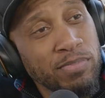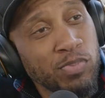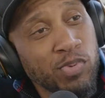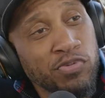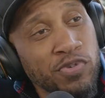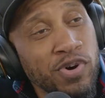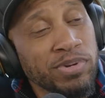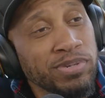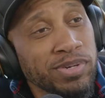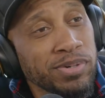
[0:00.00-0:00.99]
be
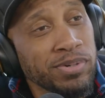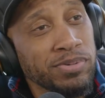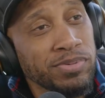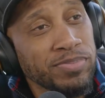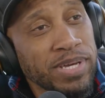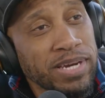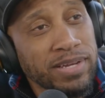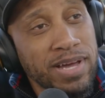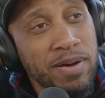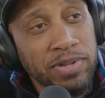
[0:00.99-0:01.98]
performing, dude. We be at the
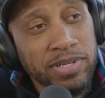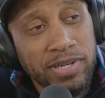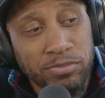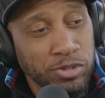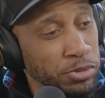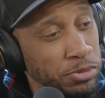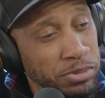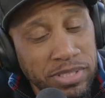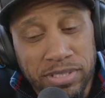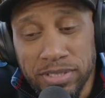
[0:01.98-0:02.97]
comedy club. I'm sure you
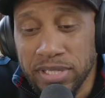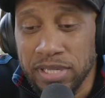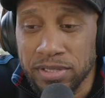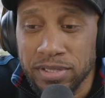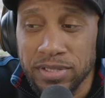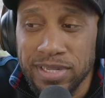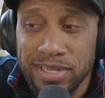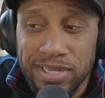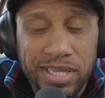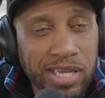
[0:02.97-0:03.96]
seen this, Keisha.
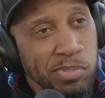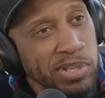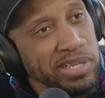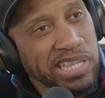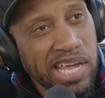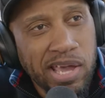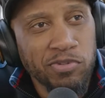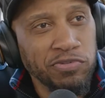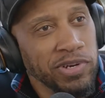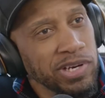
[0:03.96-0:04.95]
It be a
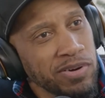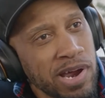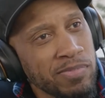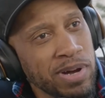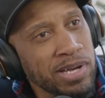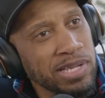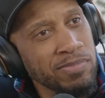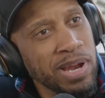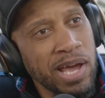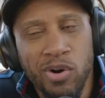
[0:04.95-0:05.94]
table full of grandmas. I'm like,
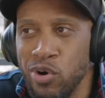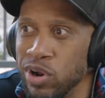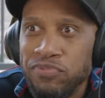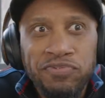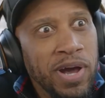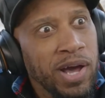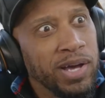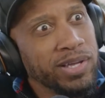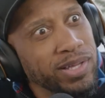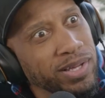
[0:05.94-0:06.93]
who the
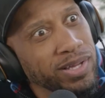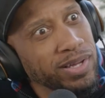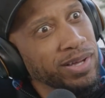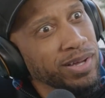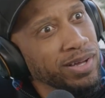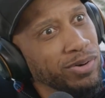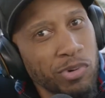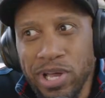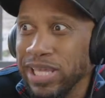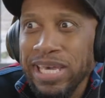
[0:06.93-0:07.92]
fuck?
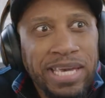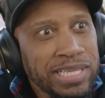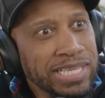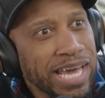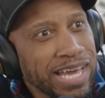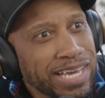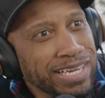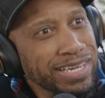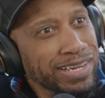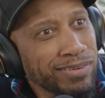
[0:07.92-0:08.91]
Where the kids at?
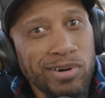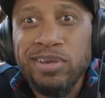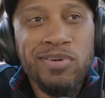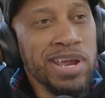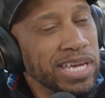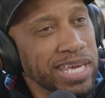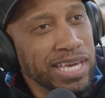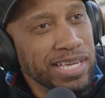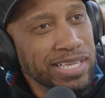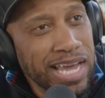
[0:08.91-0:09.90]
Right. What a
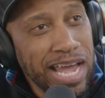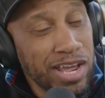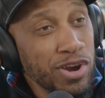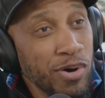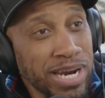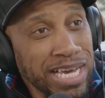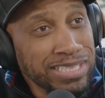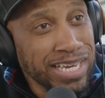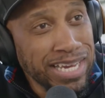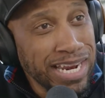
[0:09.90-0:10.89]
grandkid. You know what they
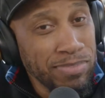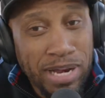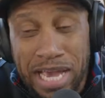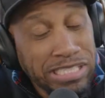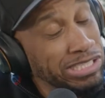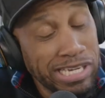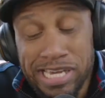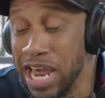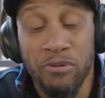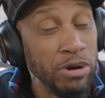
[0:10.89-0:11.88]
say? They be like,
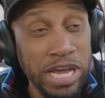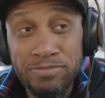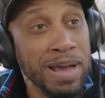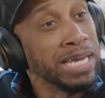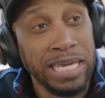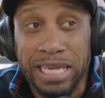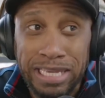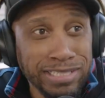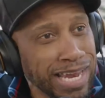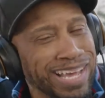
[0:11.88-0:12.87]
shit, I raised my
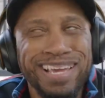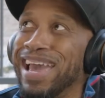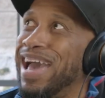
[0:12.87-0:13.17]
kids. Like, God.